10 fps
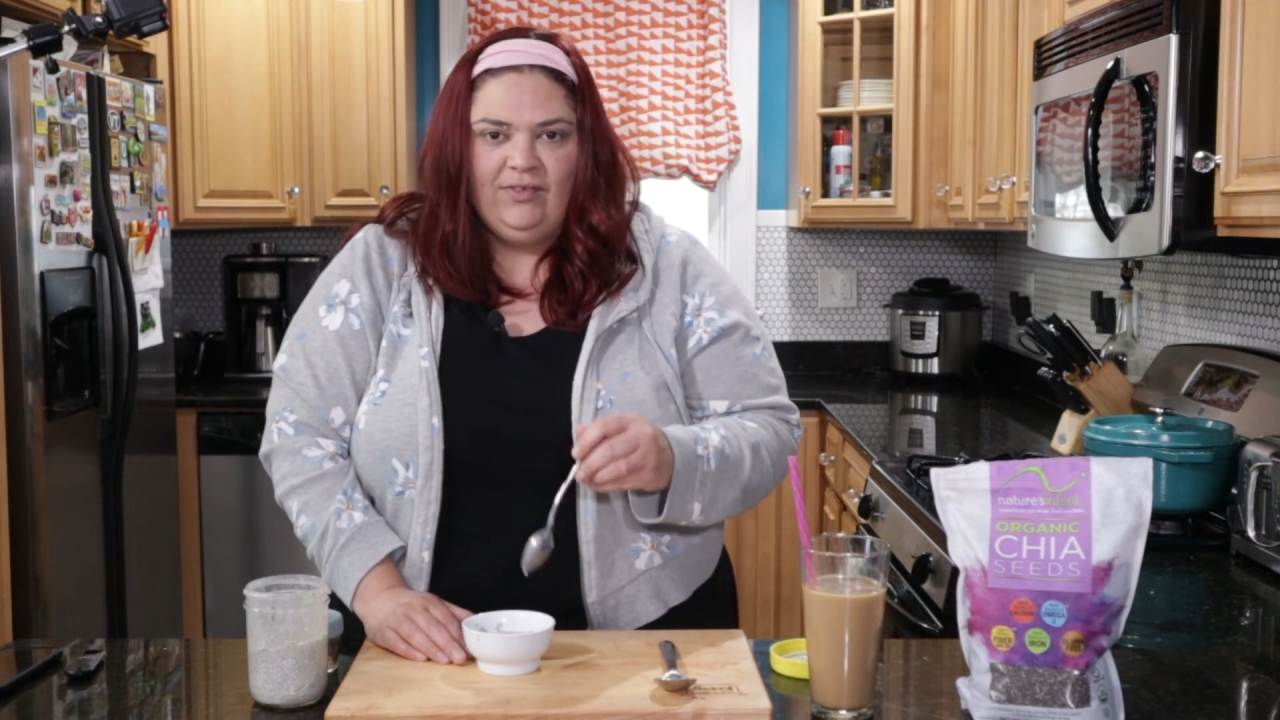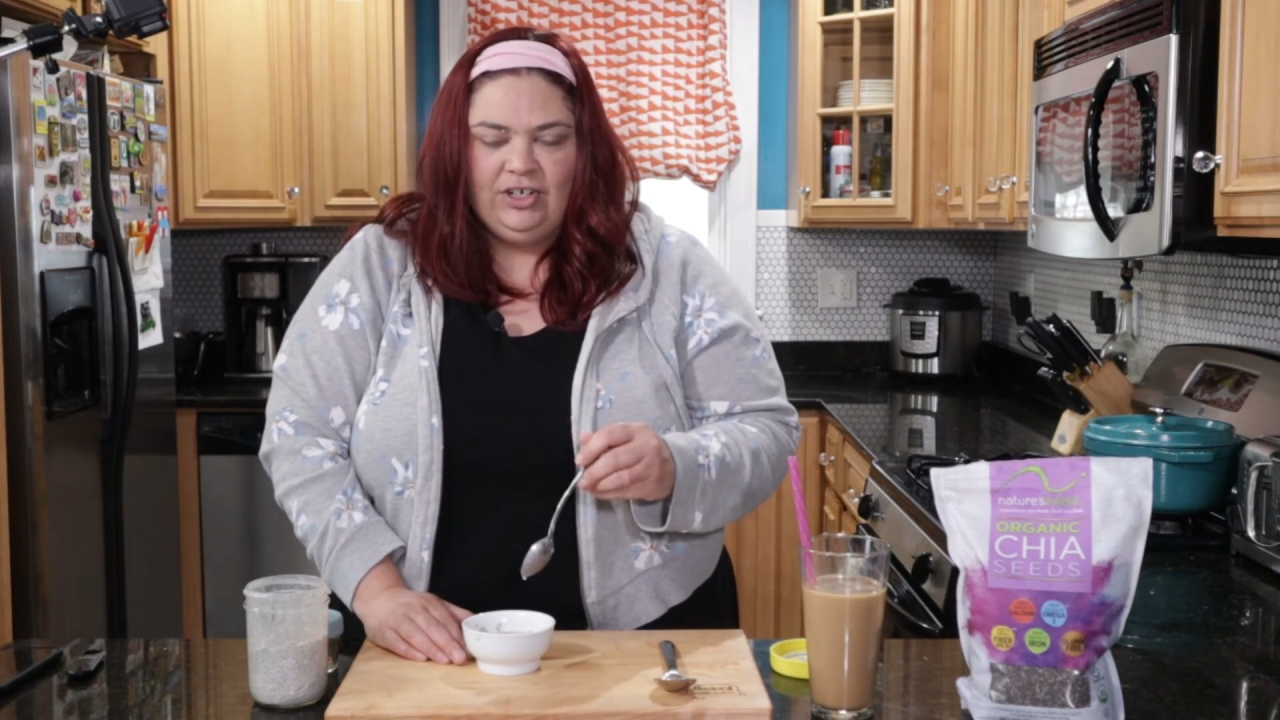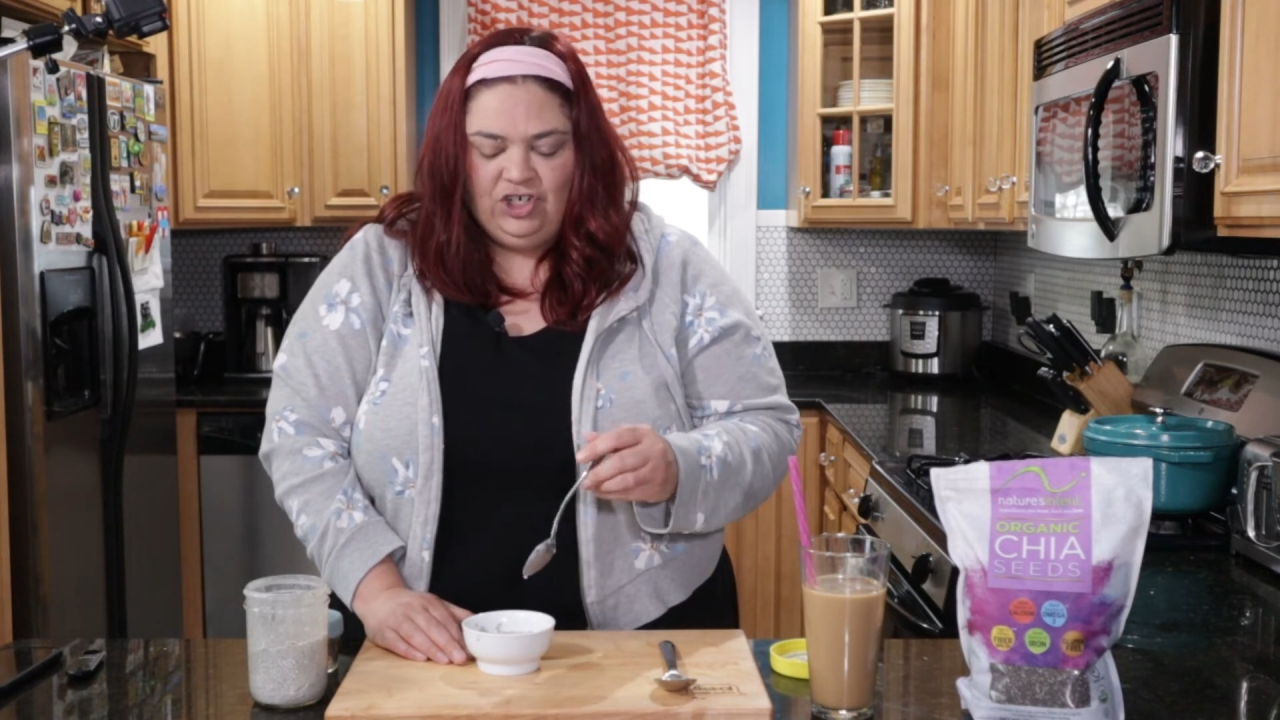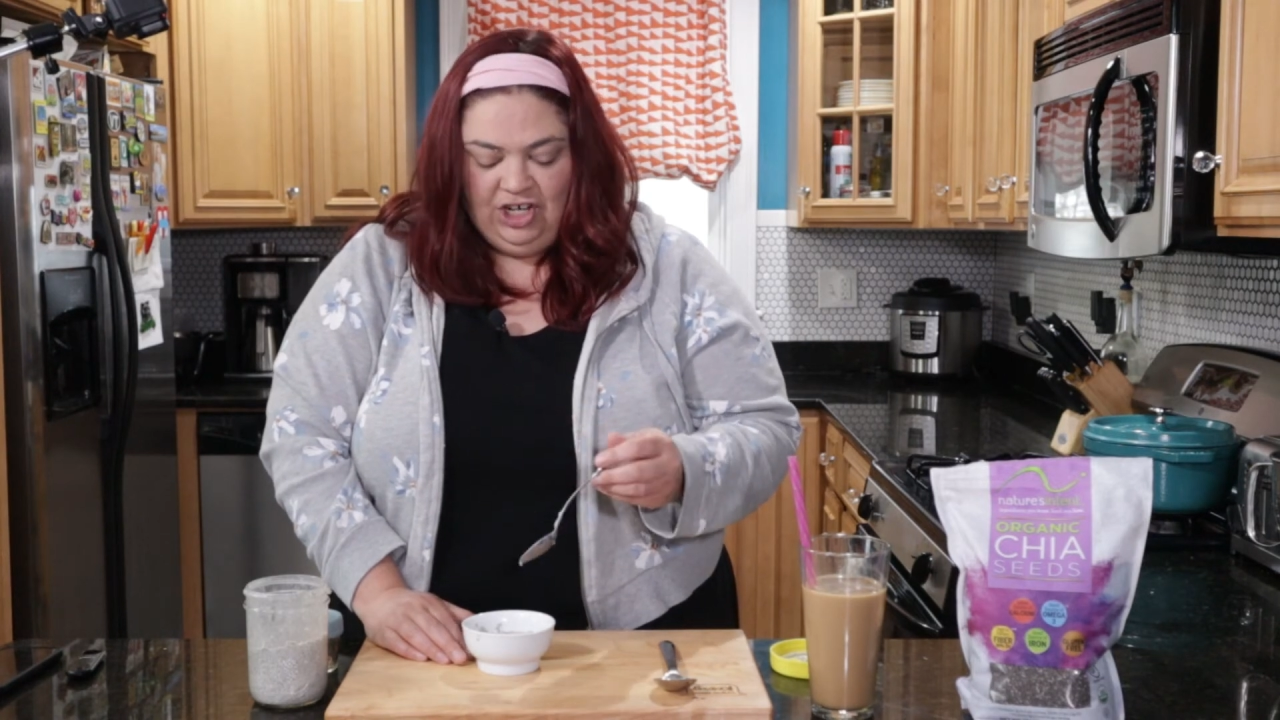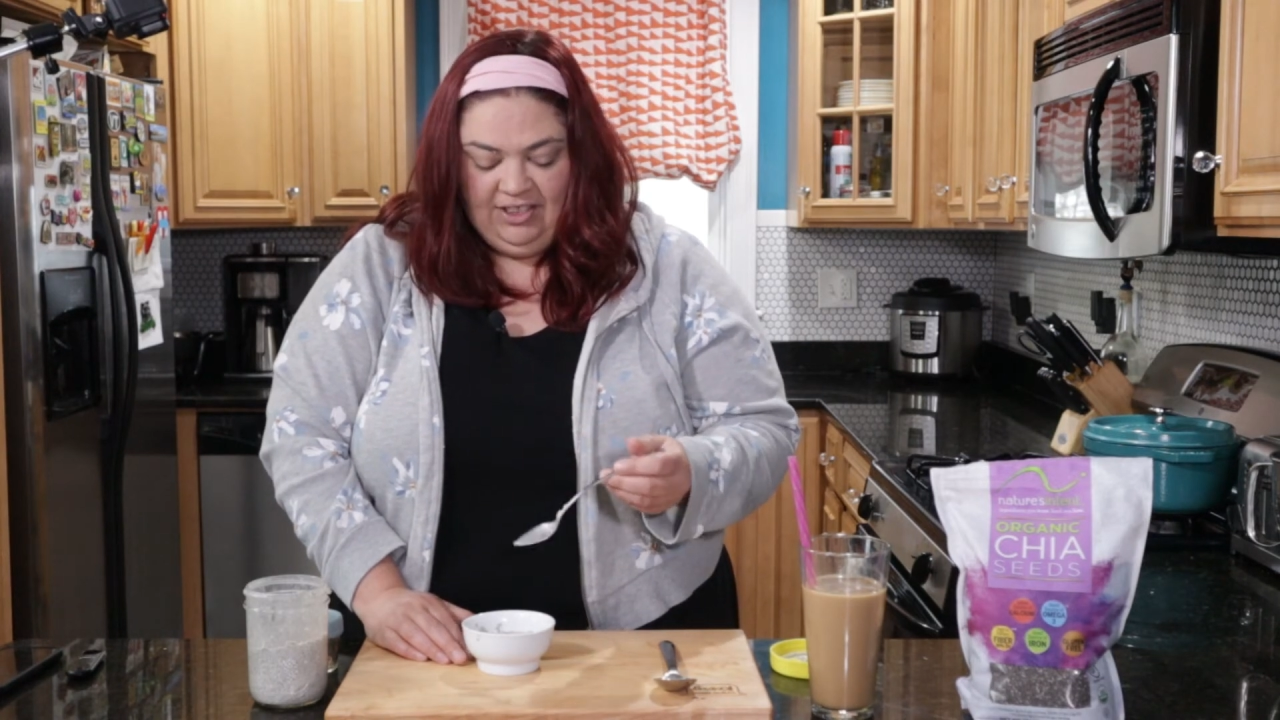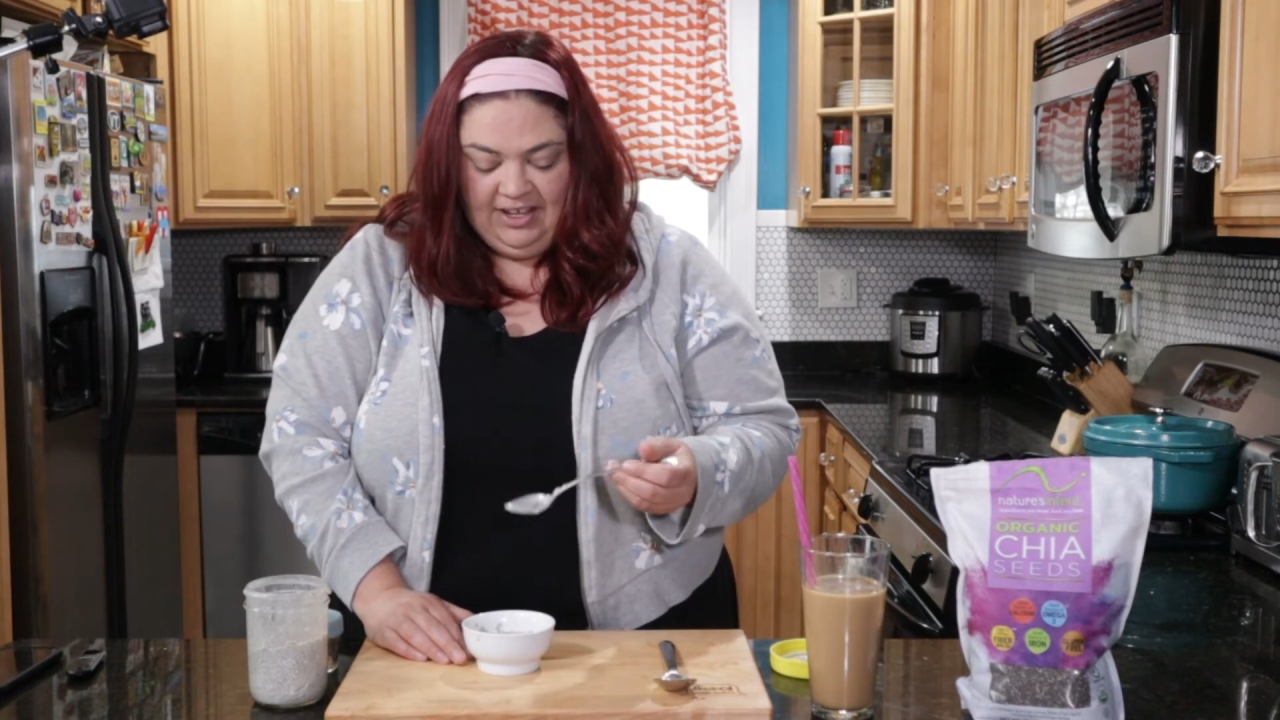version.